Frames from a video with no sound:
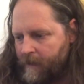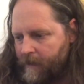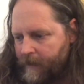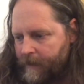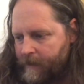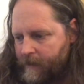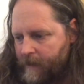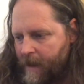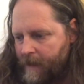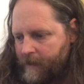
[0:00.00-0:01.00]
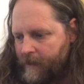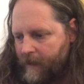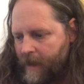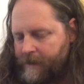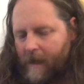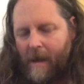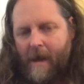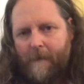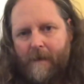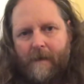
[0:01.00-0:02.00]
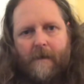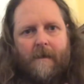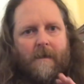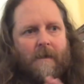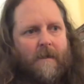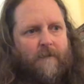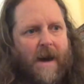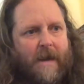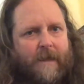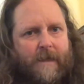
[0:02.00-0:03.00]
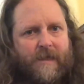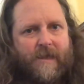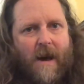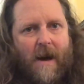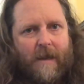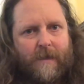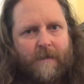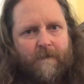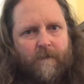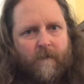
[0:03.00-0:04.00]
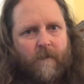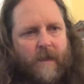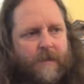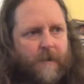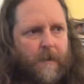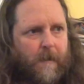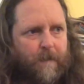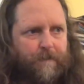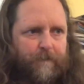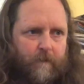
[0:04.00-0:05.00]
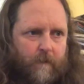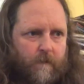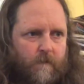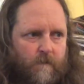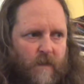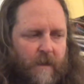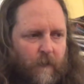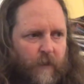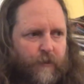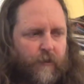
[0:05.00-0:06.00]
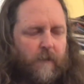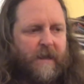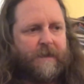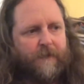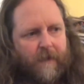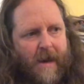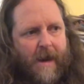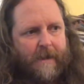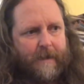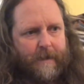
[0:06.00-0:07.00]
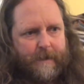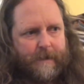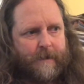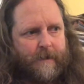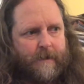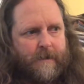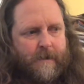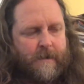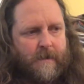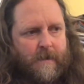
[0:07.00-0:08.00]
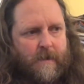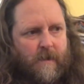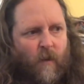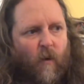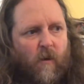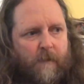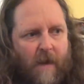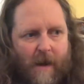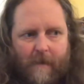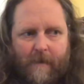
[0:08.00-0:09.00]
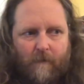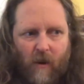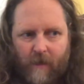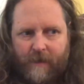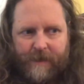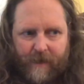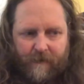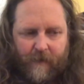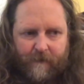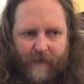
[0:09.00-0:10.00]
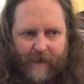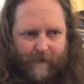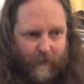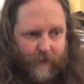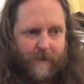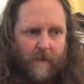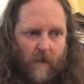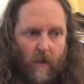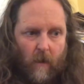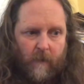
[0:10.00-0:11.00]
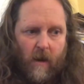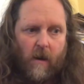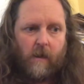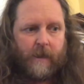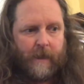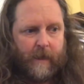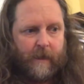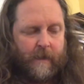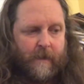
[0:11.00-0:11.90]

is that it has a laminate back and sides. So what drew me to that is on my Martin D15, which is all mahogany,